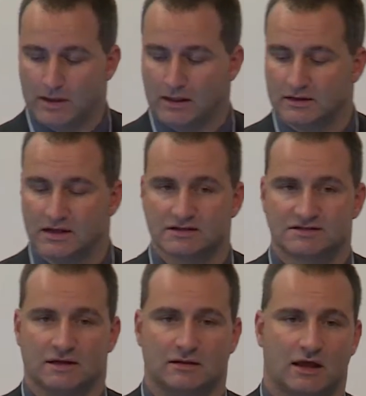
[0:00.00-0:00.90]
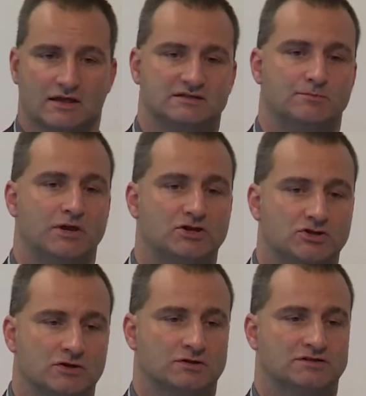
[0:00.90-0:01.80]
buildings and
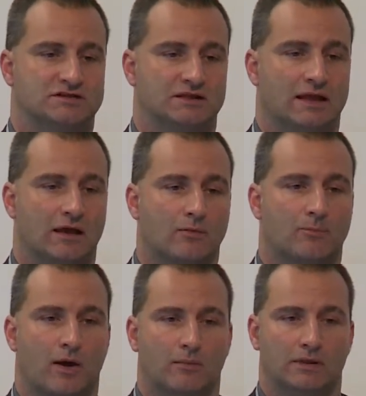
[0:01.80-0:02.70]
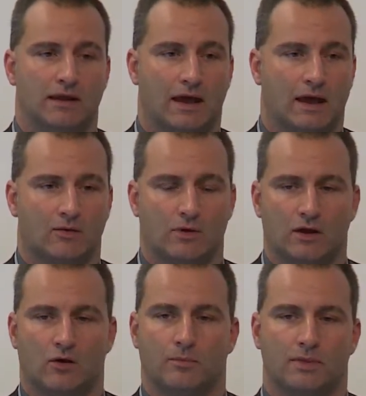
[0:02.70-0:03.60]
exhibitions, like probably, I really
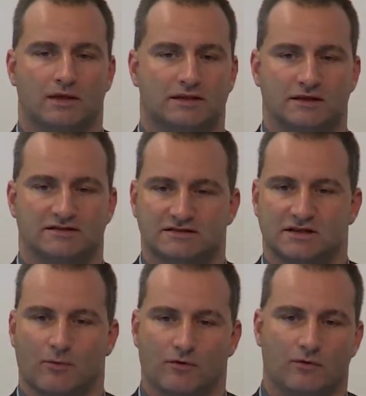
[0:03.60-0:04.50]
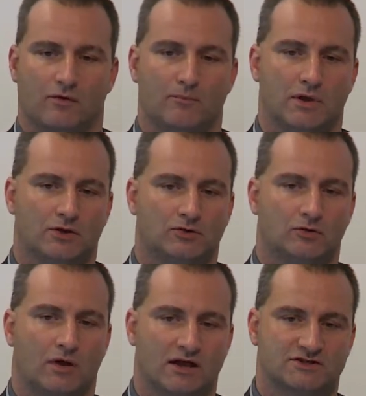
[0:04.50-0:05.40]
hope that at least some of you have been
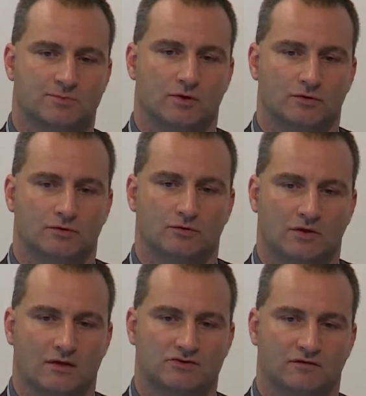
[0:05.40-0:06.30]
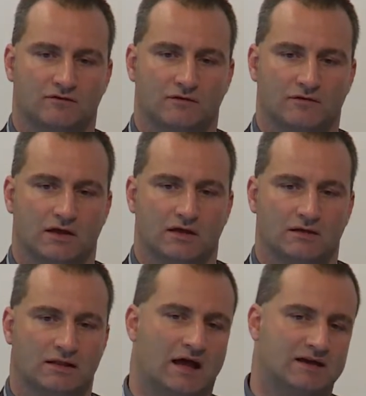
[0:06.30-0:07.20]
to Expo 2015,
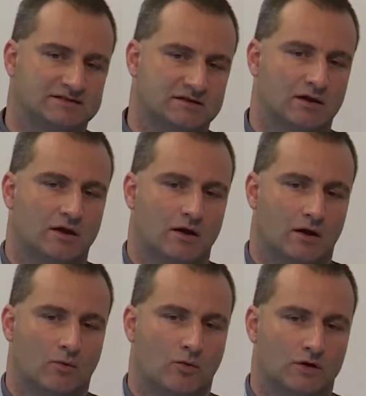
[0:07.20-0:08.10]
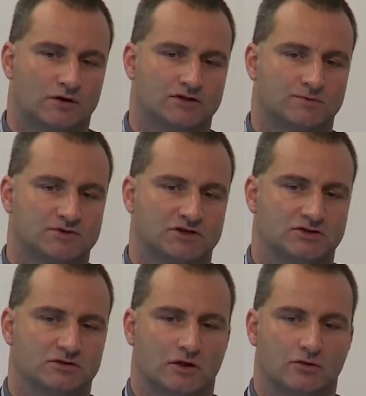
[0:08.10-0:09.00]
the last World
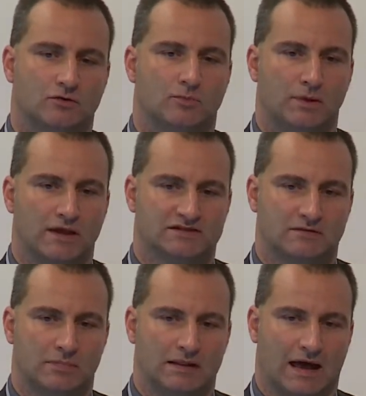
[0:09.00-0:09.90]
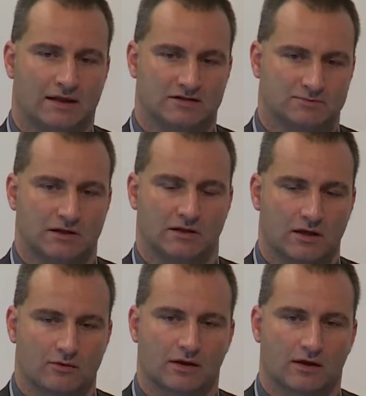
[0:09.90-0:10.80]
Exposition that took place in Milan has been
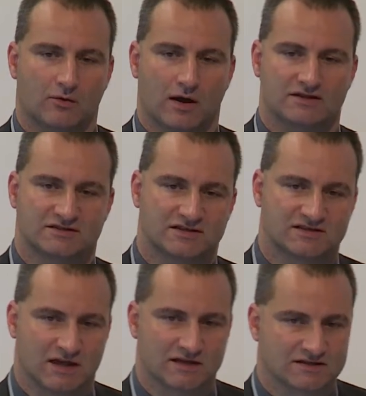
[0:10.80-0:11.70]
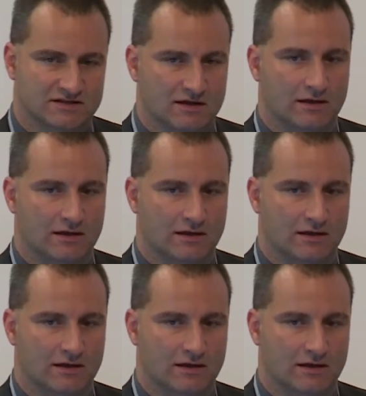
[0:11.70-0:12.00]
a really great success.